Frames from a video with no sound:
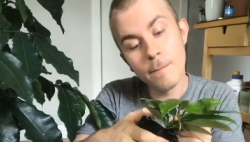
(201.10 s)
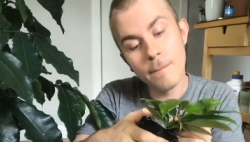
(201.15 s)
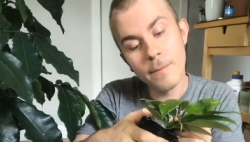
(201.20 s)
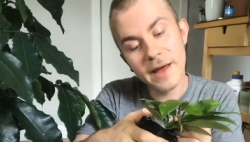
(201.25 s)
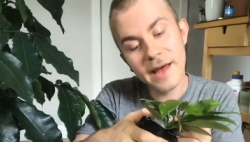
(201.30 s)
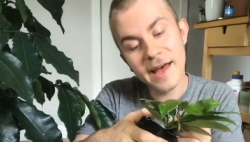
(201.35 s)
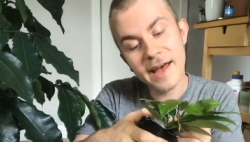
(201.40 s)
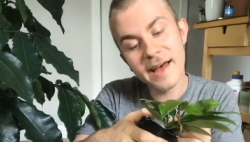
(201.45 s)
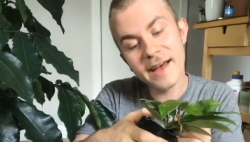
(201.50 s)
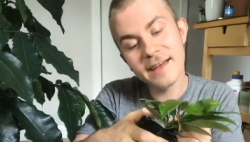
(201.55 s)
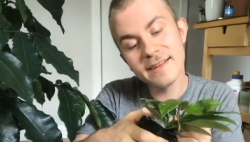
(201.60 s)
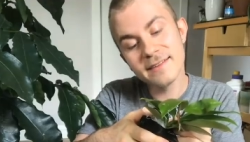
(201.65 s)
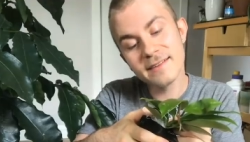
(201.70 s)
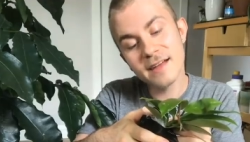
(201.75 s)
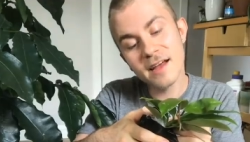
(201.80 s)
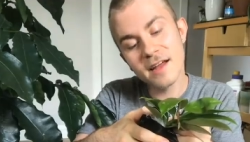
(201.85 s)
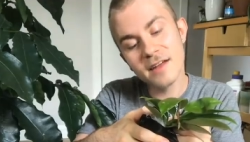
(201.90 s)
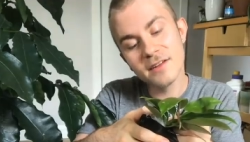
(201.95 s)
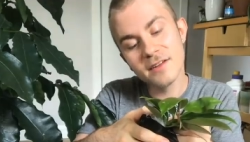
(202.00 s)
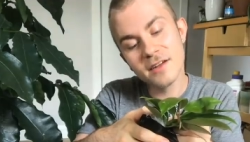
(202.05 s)

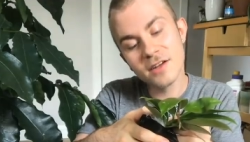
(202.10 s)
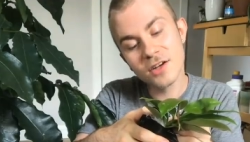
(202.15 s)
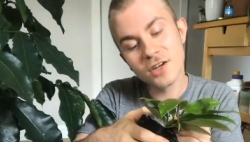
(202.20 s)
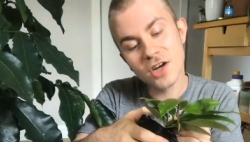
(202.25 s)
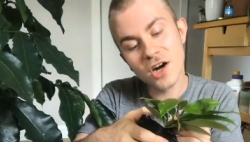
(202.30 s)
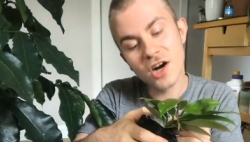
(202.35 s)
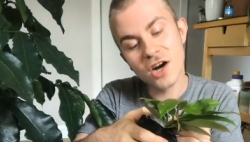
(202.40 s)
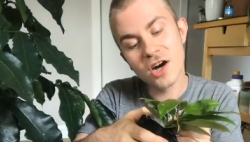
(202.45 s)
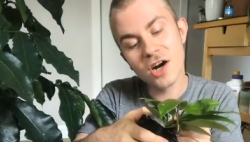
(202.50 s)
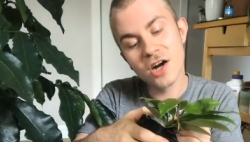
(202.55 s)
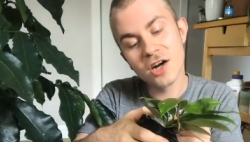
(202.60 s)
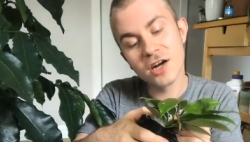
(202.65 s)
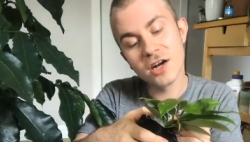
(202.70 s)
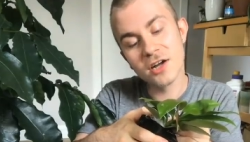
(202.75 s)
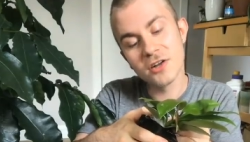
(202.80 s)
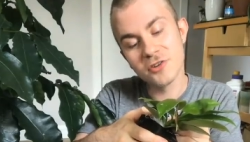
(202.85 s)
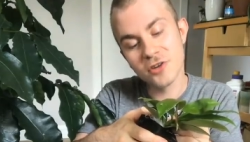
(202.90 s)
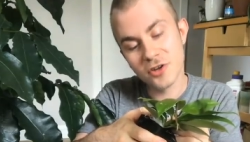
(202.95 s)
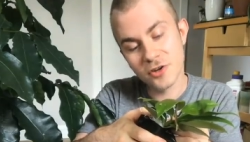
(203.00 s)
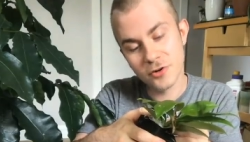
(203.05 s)
Ban Ngong
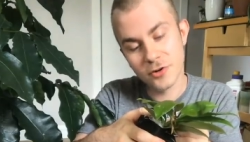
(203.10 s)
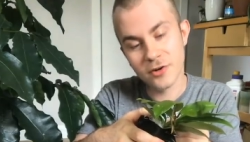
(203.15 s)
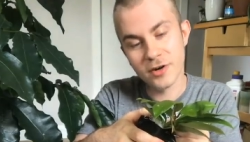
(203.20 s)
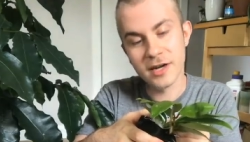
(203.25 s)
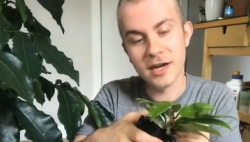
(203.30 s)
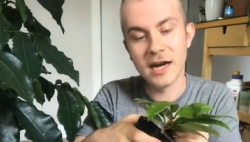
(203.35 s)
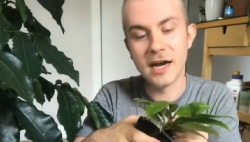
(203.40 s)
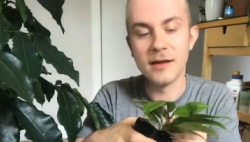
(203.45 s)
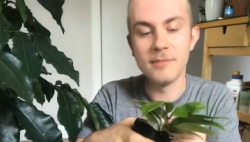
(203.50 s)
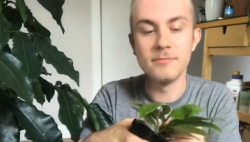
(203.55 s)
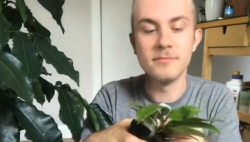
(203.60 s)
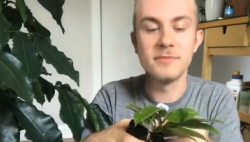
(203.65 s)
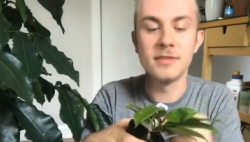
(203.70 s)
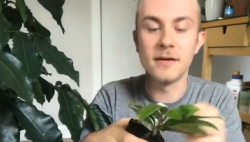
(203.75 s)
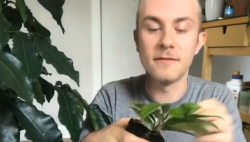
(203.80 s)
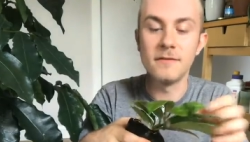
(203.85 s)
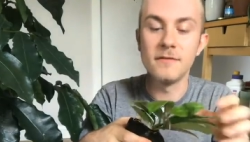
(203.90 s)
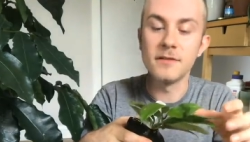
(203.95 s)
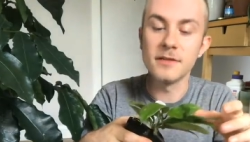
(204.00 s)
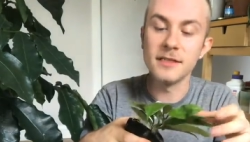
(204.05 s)
Ngoy. I'm
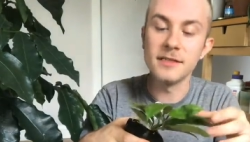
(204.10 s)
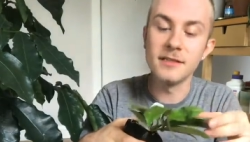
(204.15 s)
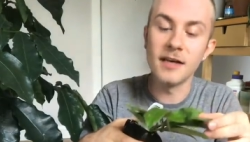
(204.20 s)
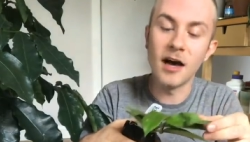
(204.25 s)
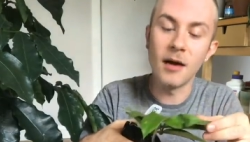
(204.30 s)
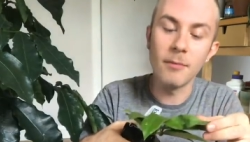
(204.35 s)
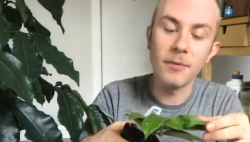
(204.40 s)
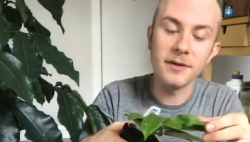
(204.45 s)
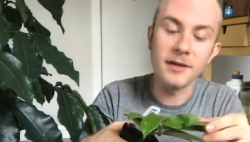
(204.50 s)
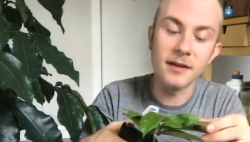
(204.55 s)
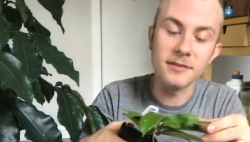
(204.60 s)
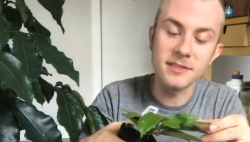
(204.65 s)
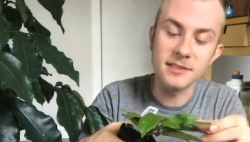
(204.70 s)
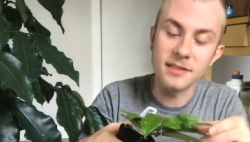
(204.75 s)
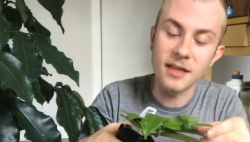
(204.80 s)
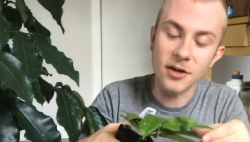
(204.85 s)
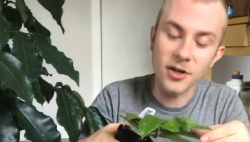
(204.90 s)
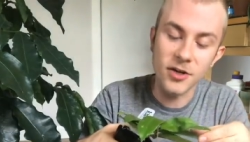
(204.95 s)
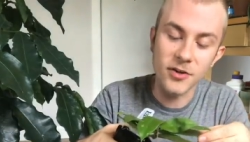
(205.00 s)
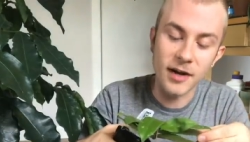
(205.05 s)
definitely not pronouncing
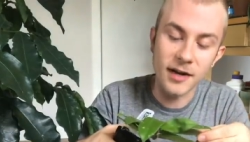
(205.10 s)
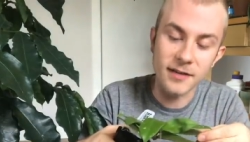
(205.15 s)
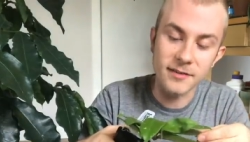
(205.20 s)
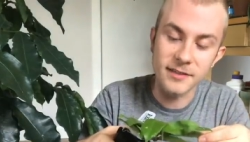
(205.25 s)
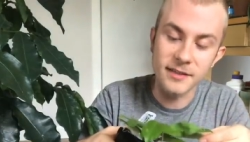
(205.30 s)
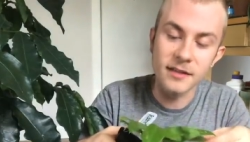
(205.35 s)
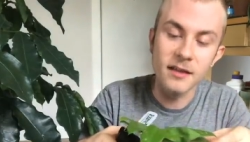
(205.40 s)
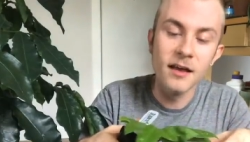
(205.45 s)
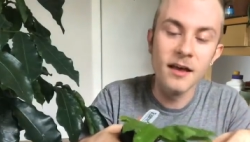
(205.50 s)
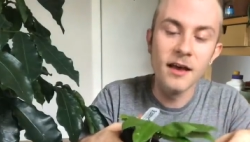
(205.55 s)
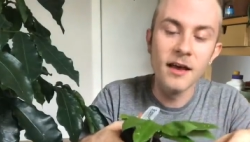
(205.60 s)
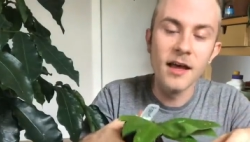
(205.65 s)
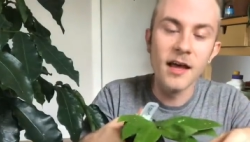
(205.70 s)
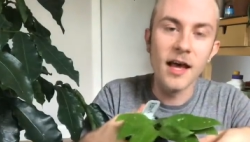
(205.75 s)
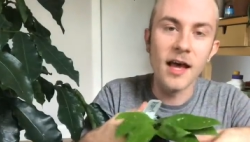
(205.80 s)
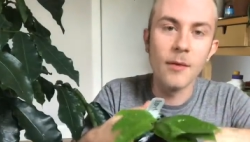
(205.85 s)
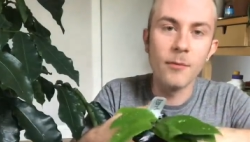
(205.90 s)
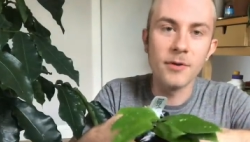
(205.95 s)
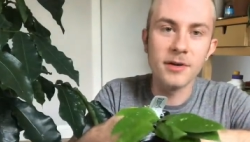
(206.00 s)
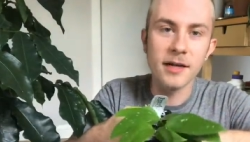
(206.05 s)
that correctly.
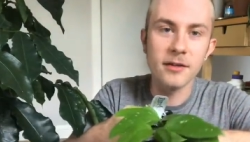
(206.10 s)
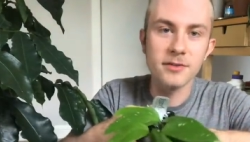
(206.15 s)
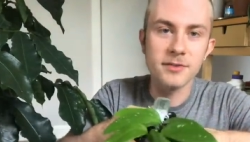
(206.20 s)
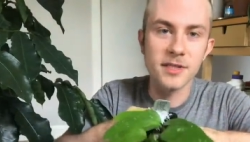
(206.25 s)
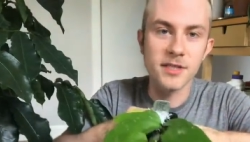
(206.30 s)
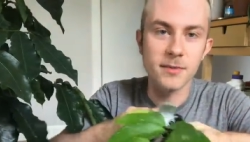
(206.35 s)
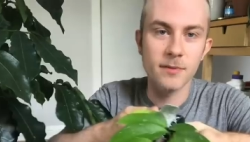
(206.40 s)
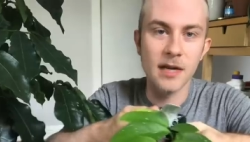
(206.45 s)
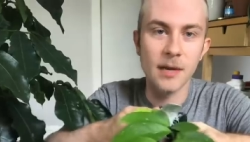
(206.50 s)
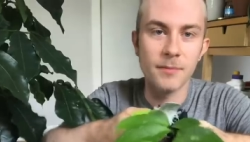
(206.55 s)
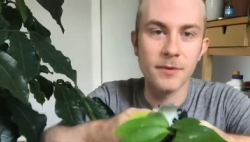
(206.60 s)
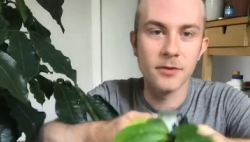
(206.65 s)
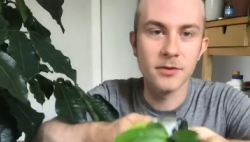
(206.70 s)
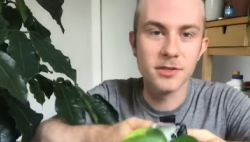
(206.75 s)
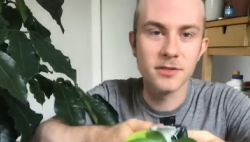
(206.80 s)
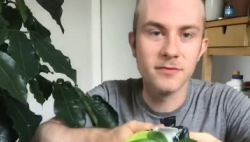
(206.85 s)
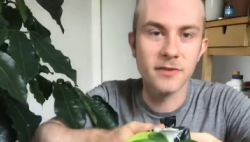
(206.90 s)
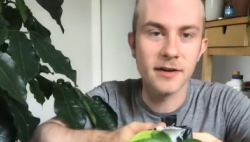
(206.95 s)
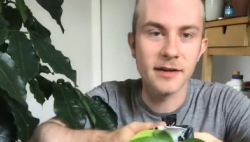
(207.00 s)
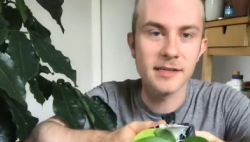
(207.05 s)
And when I looked this one up, it
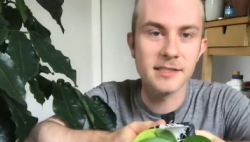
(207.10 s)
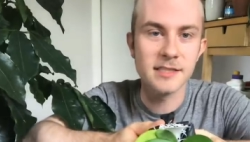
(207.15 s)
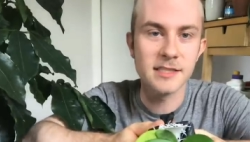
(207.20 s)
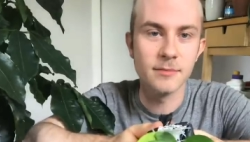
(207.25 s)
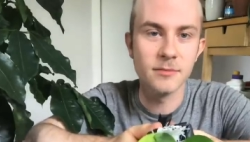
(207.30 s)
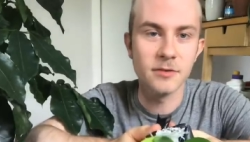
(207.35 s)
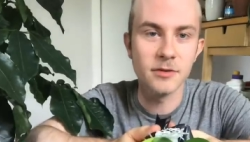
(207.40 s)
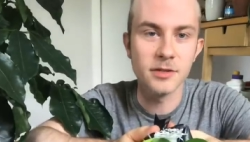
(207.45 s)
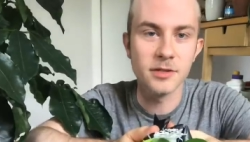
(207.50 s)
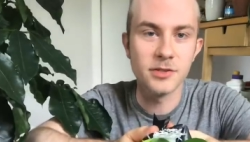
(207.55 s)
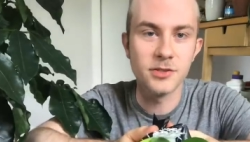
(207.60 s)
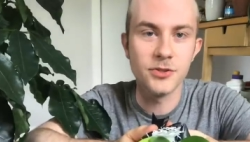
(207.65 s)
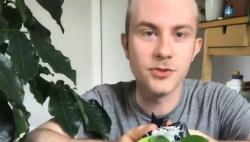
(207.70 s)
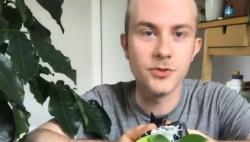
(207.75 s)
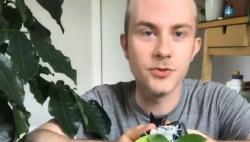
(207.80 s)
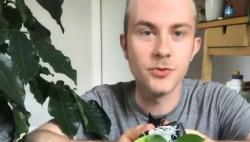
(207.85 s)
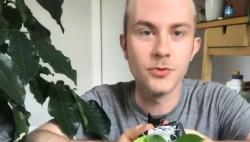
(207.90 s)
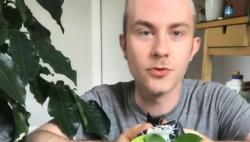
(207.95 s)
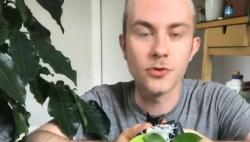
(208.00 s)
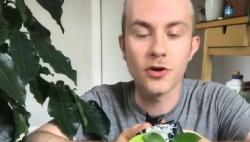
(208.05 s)
looked very similar
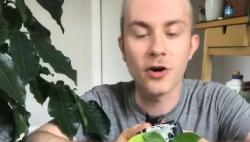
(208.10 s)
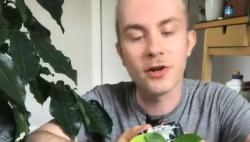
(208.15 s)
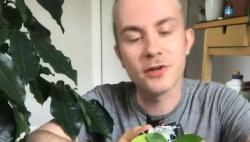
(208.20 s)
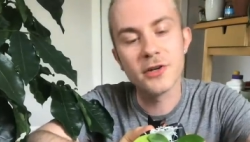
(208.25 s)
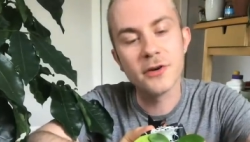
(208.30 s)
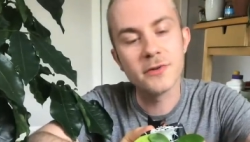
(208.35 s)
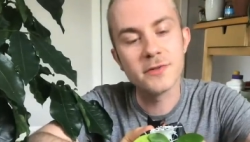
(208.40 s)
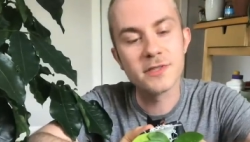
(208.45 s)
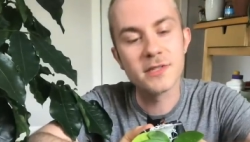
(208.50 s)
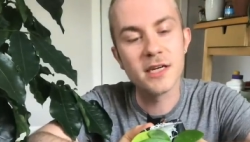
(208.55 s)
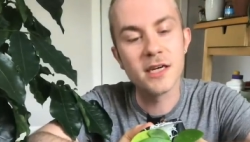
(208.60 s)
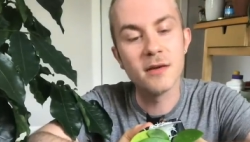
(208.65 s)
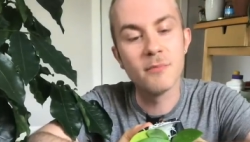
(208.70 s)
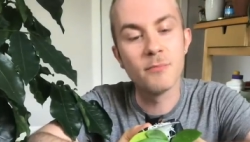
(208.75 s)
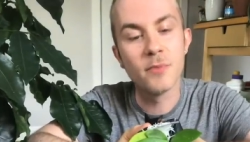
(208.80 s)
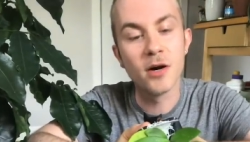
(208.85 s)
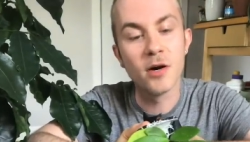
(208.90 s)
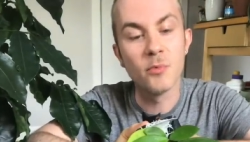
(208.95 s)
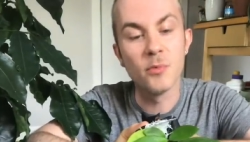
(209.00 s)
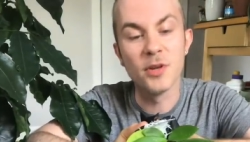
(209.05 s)
to
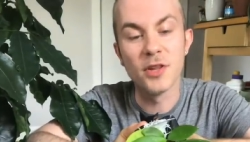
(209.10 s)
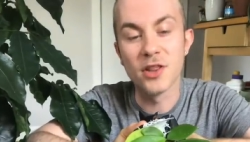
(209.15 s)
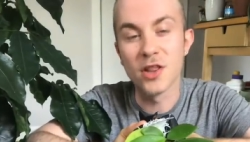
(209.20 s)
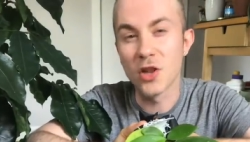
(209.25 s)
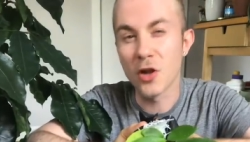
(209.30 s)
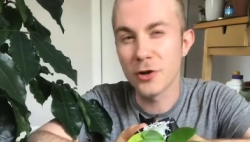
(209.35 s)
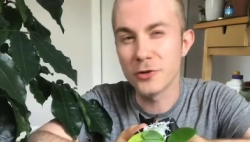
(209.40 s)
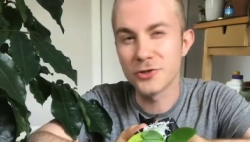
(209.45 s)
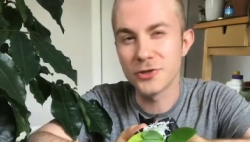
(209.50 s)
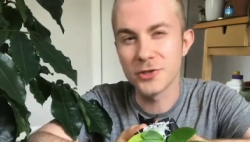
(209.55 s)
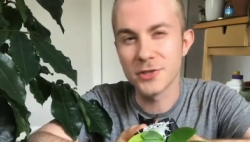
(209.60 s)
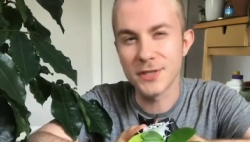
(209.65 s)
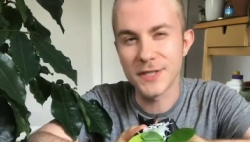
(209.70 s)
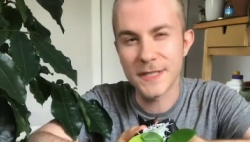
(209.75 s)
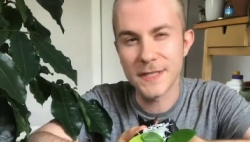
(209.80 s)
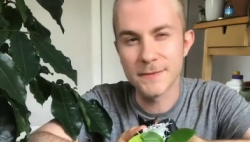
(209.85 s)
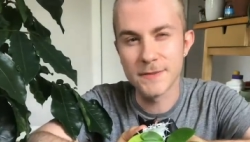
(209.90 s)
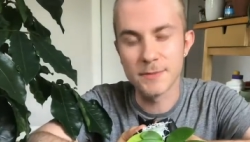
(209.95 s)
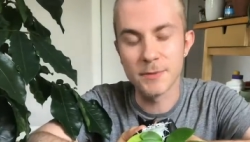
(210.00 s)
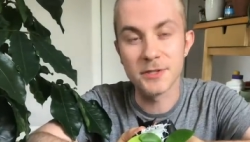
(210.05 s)
Carnosa, but with larger
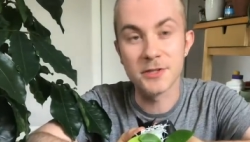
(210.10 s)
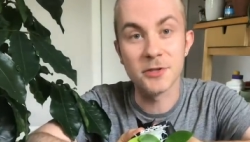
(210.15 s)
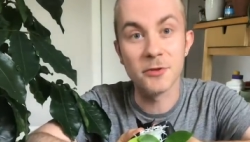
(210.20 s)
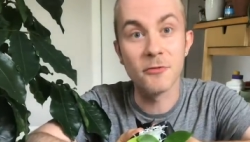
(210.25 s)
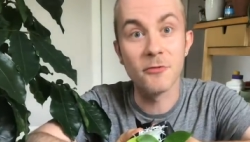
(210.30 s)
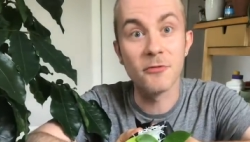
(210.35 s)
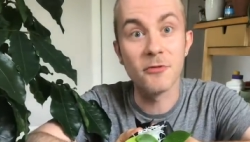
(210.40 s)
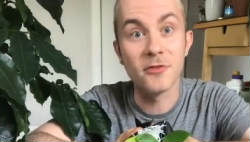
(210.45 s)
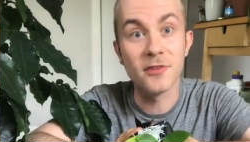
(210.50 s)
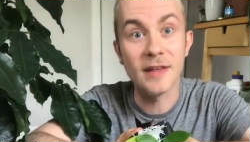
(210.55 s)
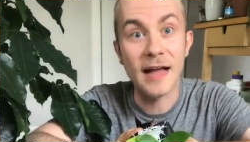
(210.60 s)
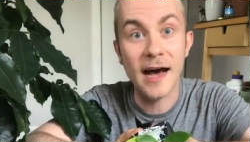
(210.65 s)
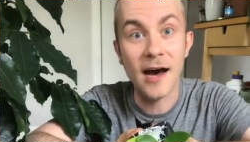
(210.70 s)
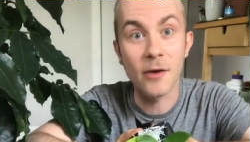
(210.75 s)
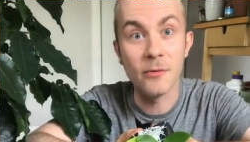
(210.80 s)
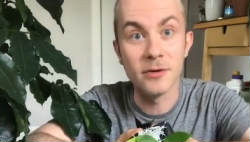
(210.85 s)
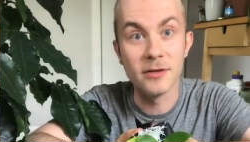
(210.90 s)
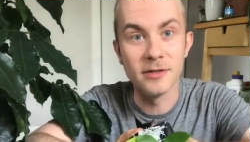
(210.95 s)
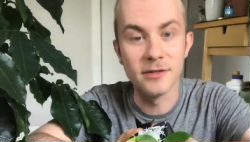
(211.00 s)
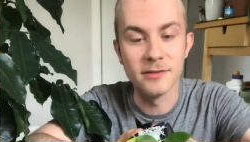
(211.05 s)
leaves, but the
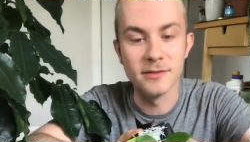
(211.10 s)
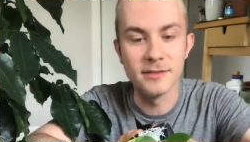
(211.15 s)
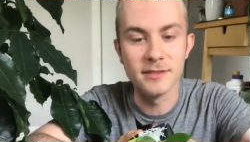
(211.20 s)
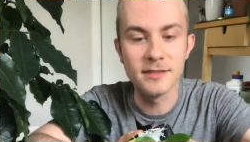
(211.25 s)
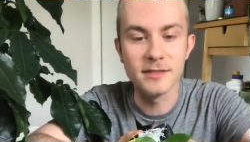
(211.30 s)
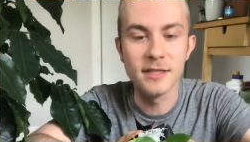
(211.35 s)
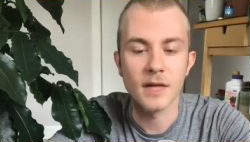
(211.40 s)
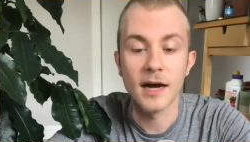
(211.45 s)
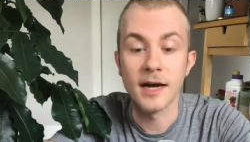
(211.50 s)
flowers.